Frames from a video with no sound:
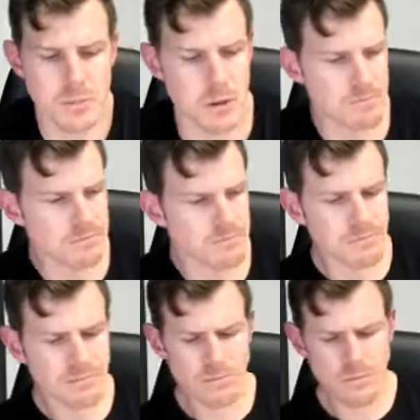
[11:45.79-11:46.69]
But
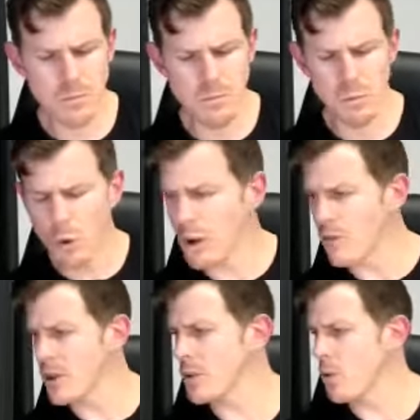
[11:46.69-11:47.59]
what I
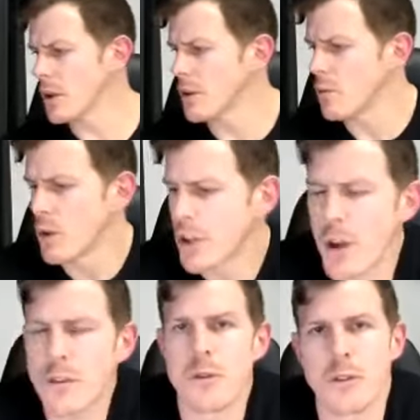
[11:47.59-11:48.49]
really want to want to
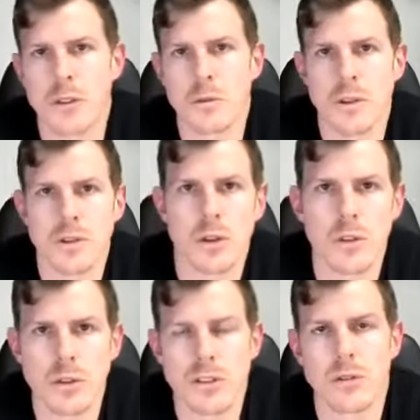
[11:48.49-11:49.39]
go through is, as we sort of
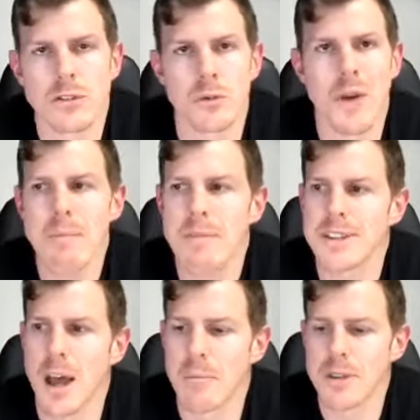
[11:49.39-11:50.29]
look to, to wrap
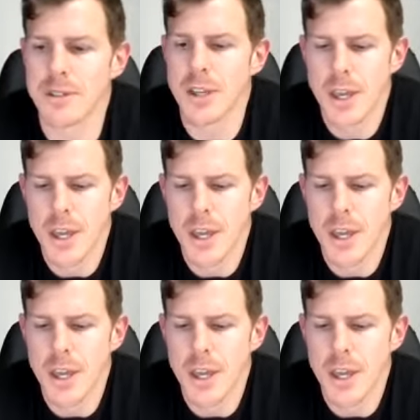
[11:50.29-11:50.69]
this up is